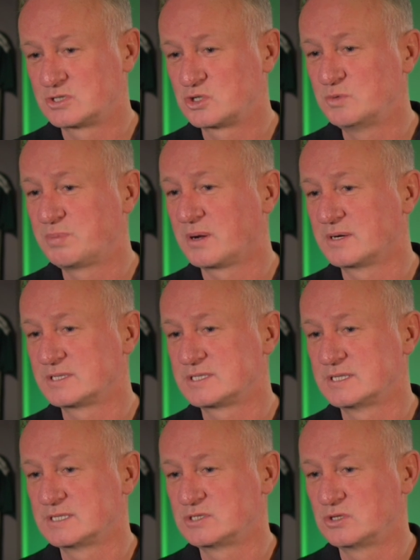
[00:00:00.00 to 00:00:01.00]
two parts
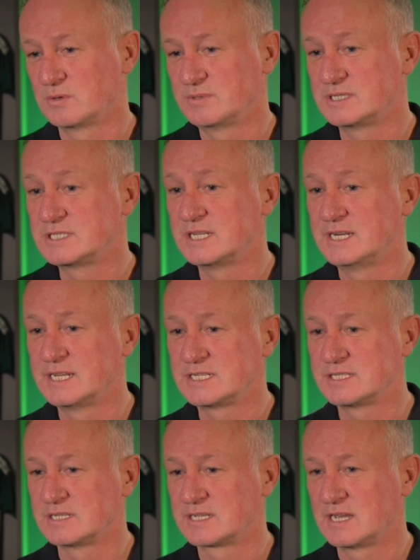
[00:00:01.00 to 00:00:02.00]
to this job. There's the
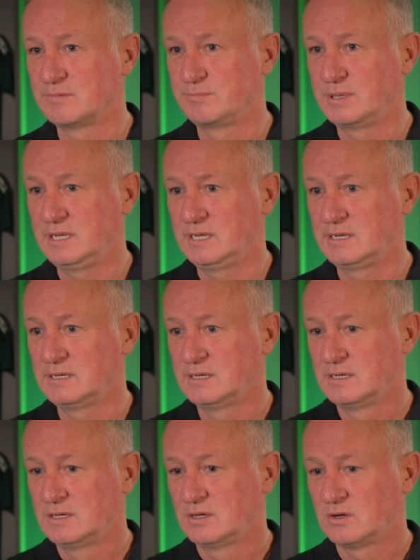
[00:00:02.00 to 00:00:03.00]
initial campaign
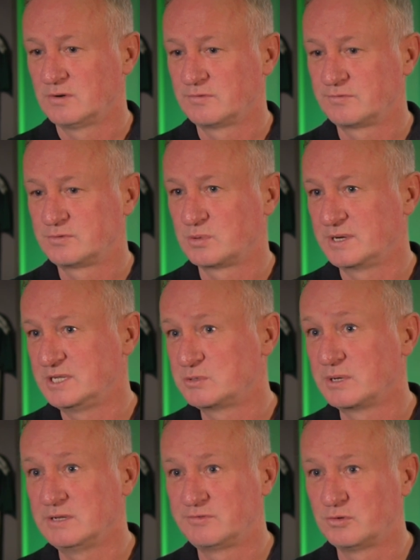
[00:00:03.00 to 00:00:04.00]
of
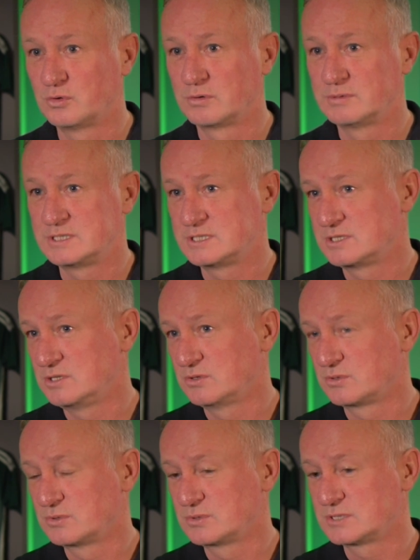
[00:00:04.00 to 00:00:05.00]
2024, which is the
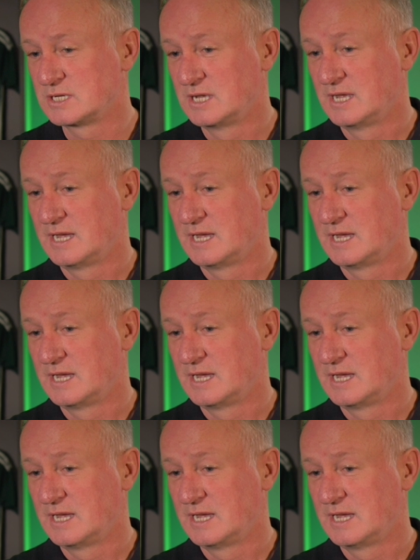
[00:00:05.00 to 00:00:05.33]
Euros,